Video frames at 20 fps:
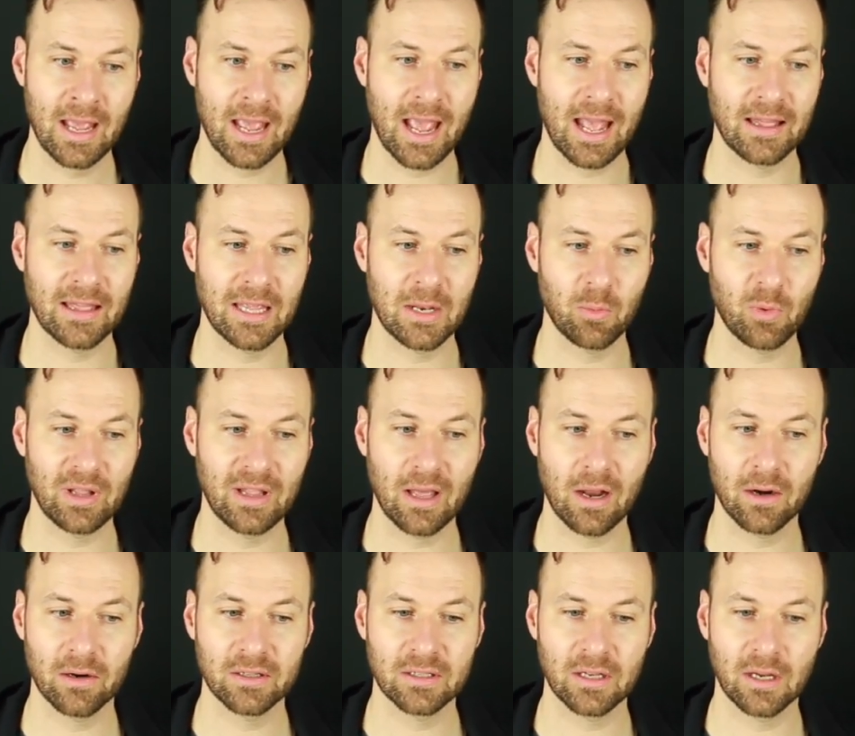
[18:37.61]
and then we let
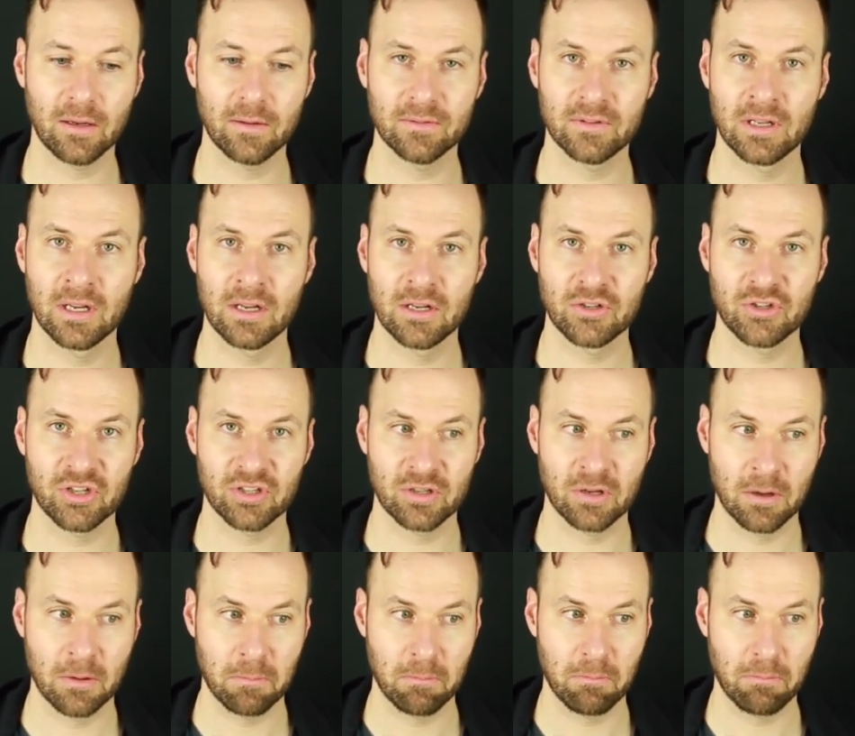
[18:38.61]
ourselves
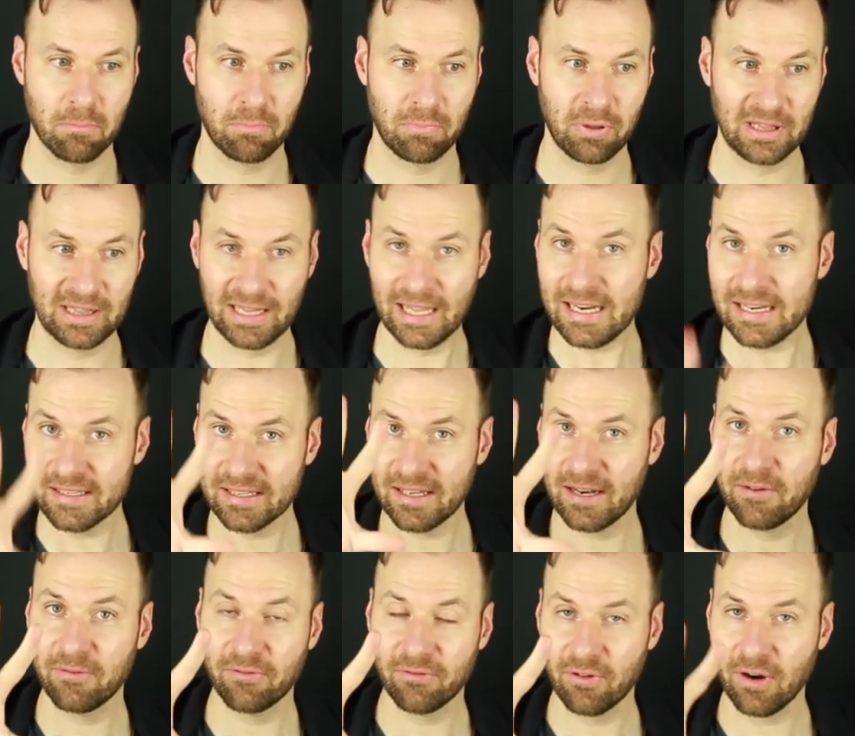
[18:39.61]
just place
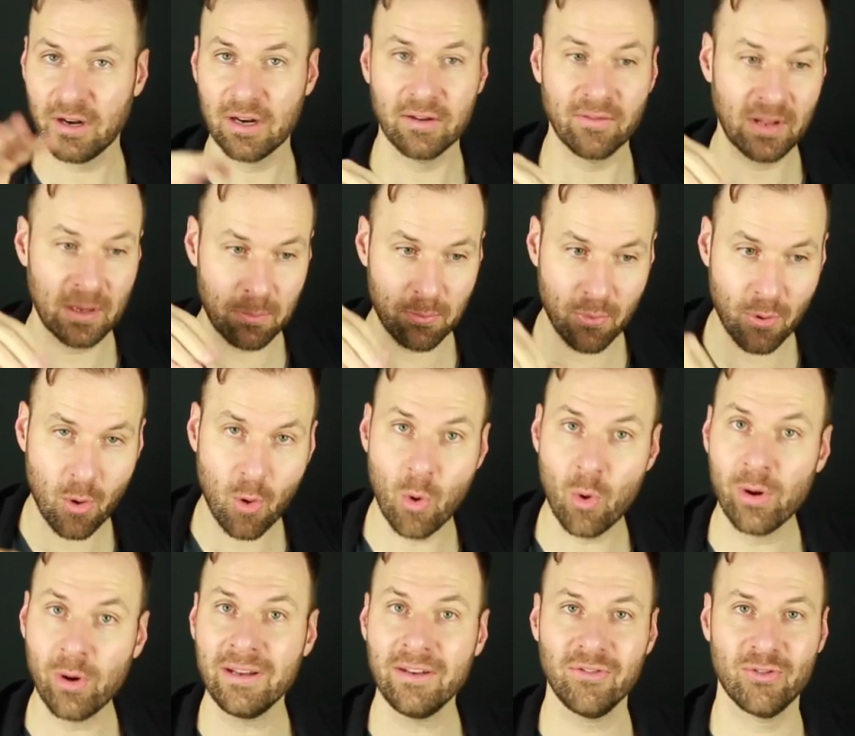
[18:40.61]
it in front of and
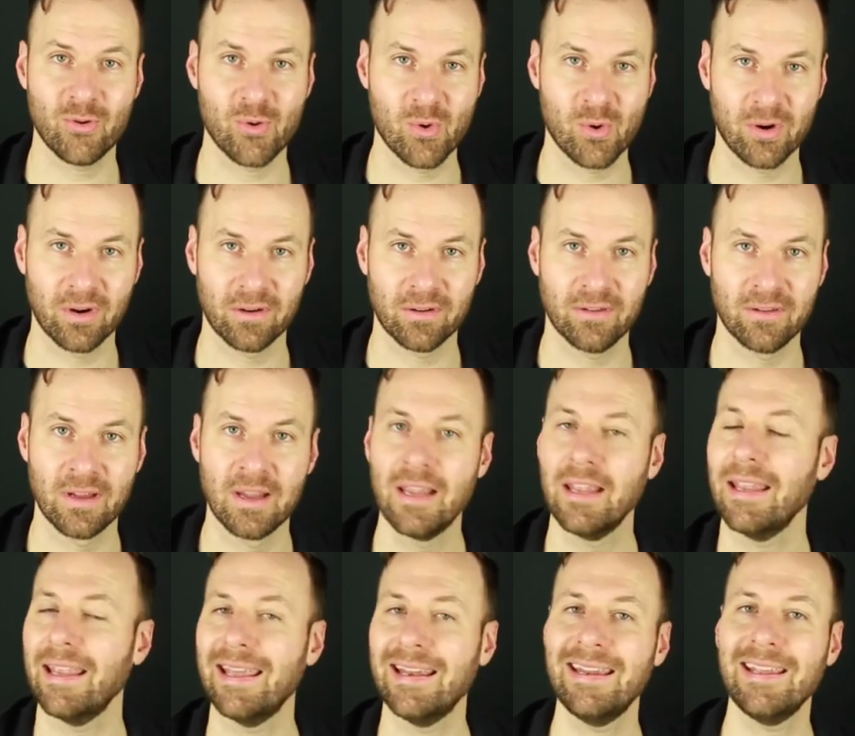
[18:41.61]
point towards
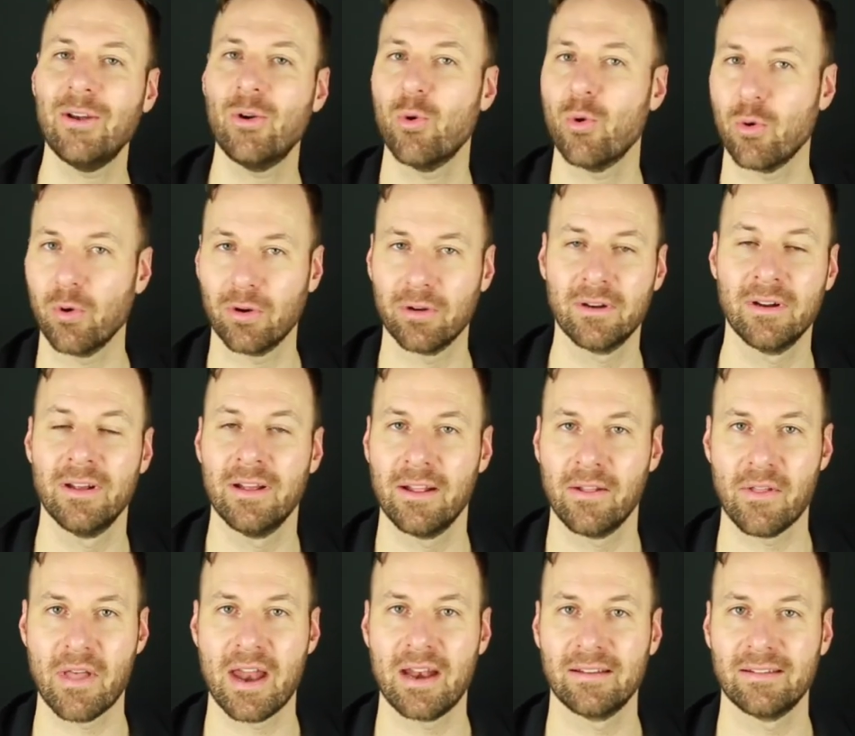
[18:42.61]
any chord
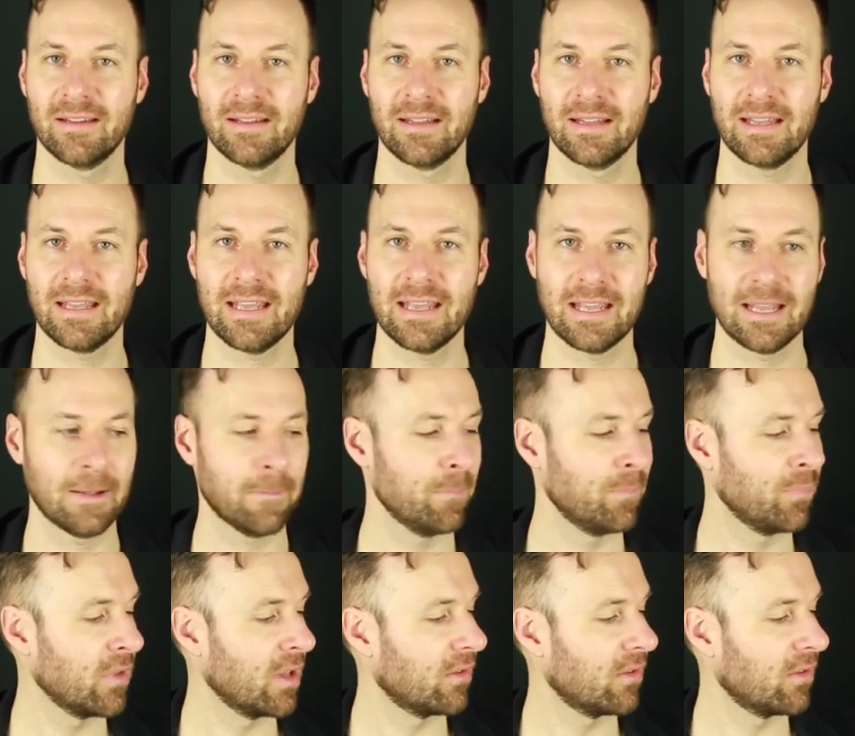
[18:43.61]
that is in the key.